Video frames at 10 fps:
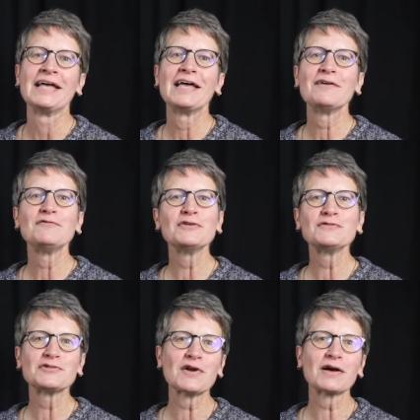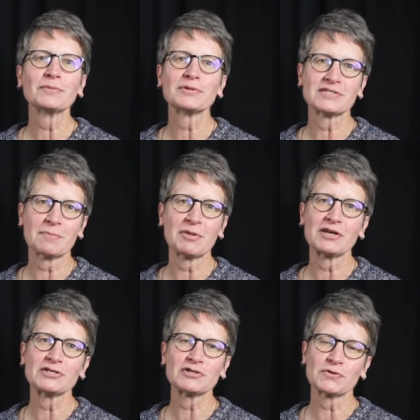If you've struggled with some of the
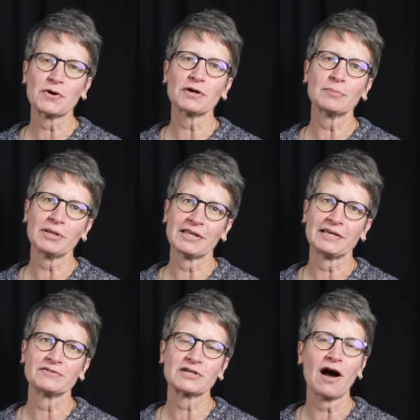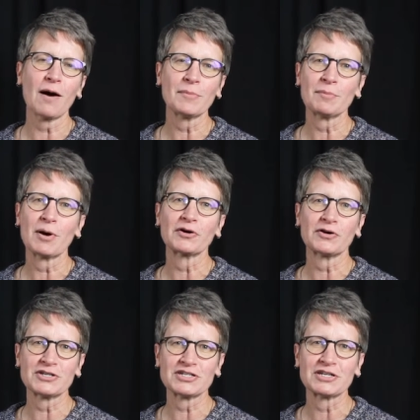historical beliefs common among
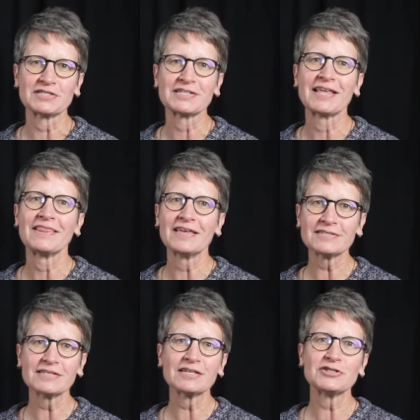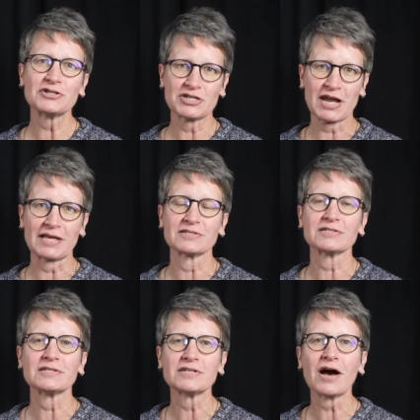Christians, this is your chance
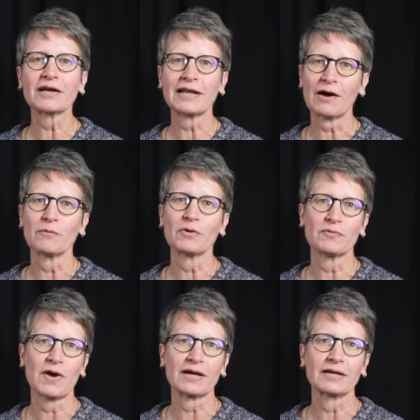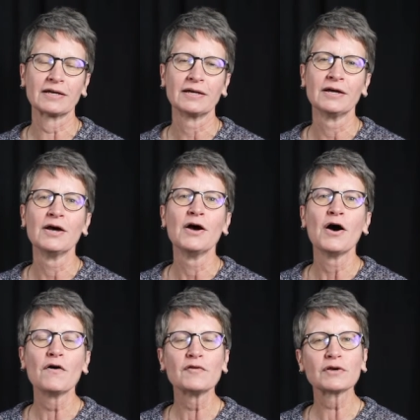to talk it out with Rick.
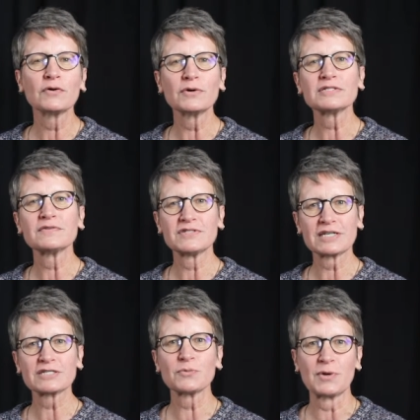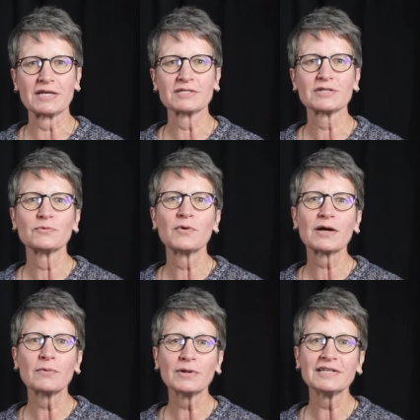Over the course of six weeks,
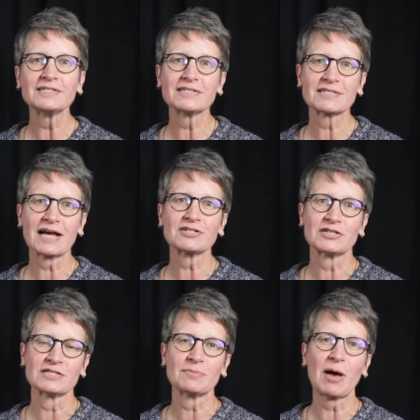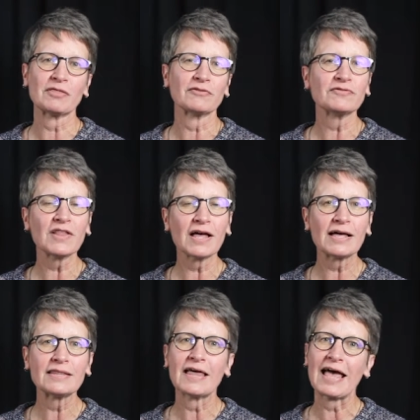Rick will lead discussions about the
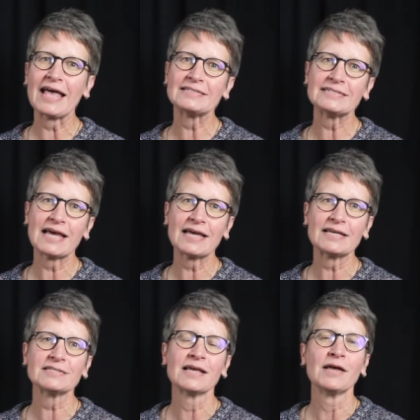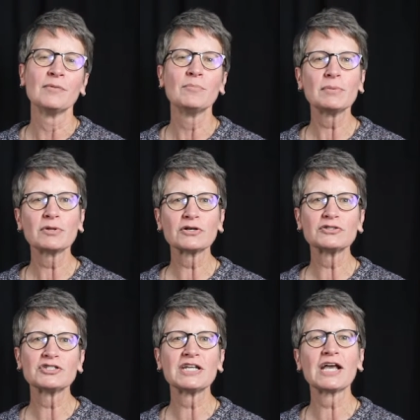flood, the end days, biblical
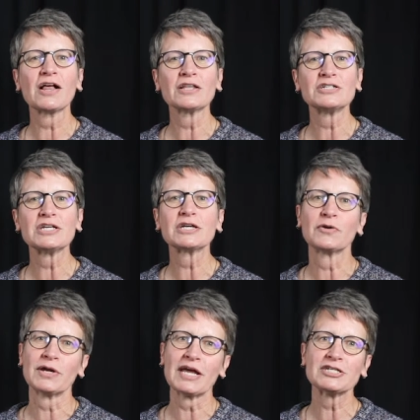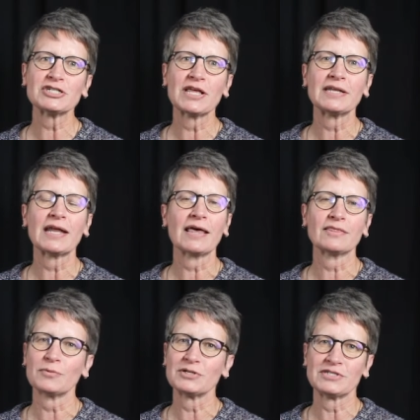genealogy, creation,
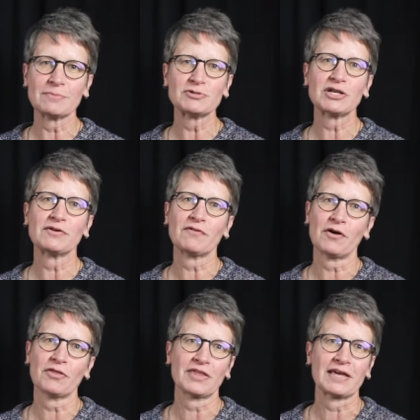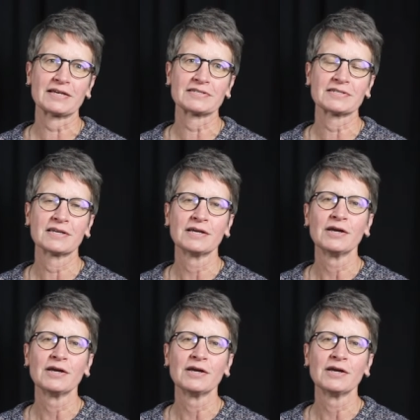and the redemption of all things.